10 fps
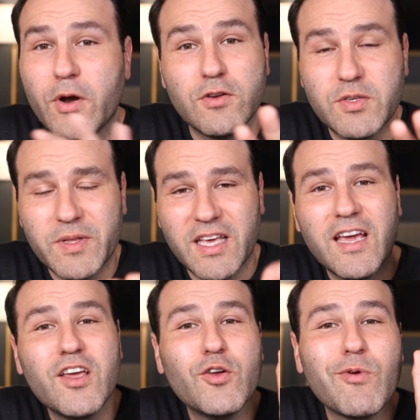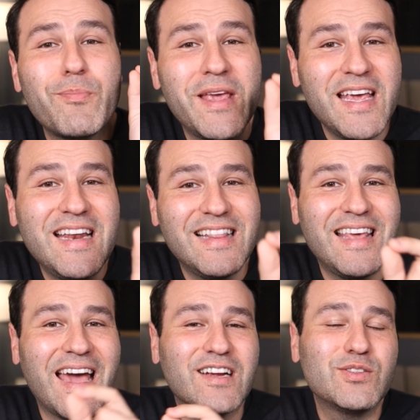but ultimately you're
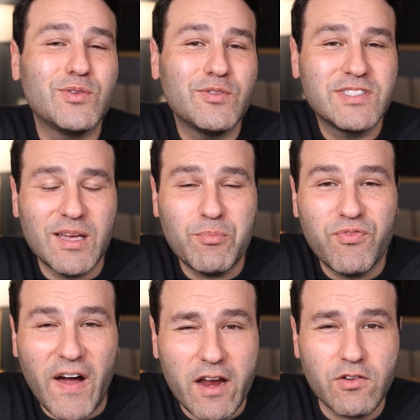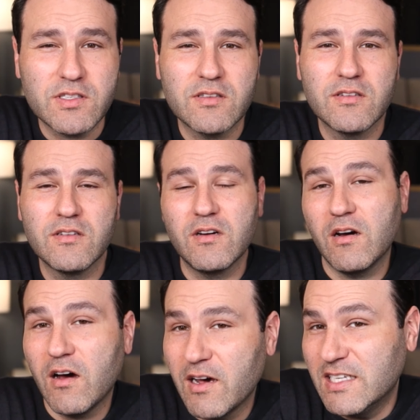repeating the actual same fires
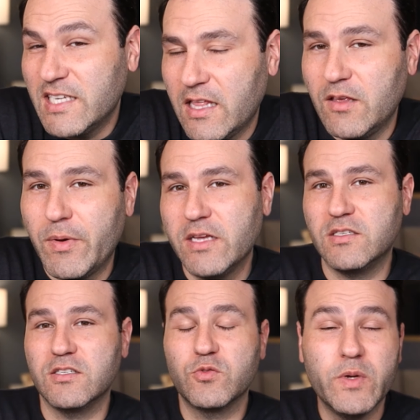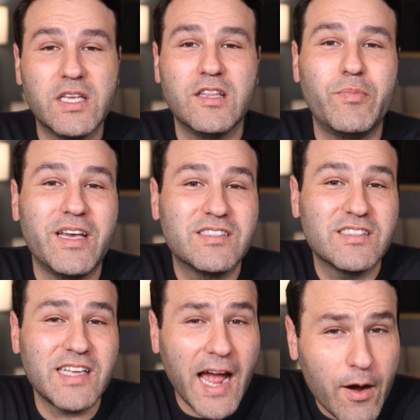on a daily basis, weekly
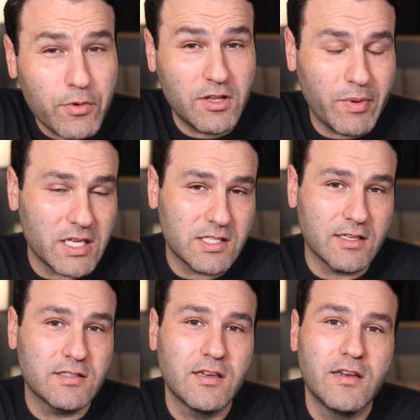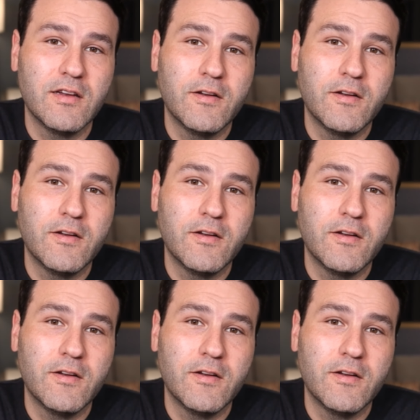basis, hourly basis.